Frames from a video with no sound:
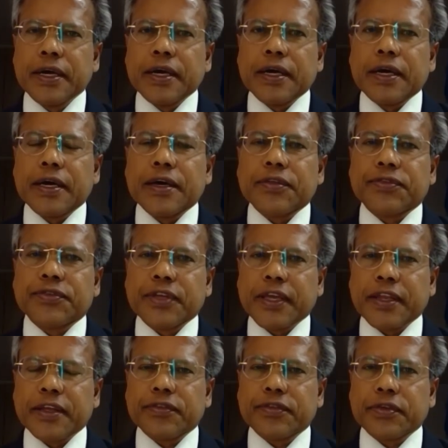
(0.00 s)
uh,
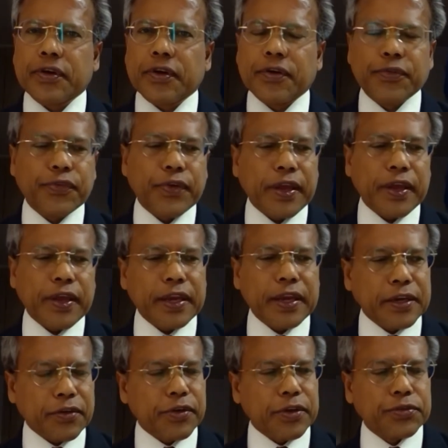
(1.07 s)
series of
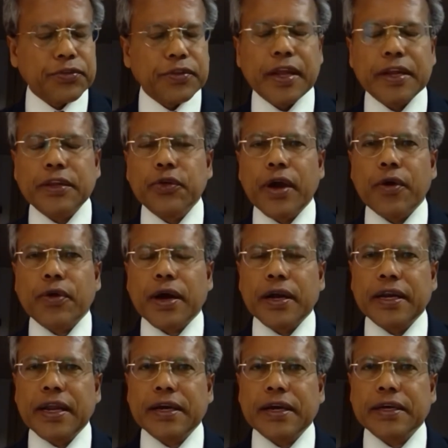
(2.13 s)
interviews that you have
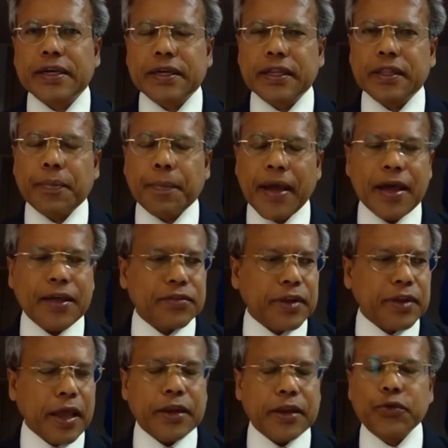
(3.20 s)
conducted in the past.
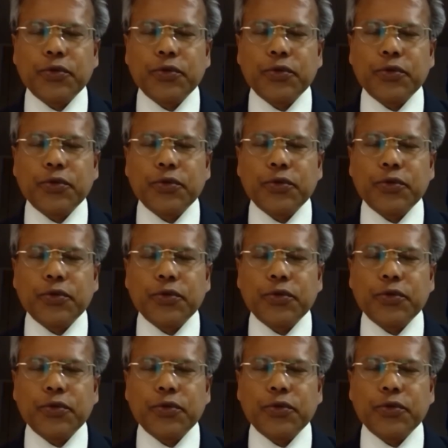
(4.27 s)
And you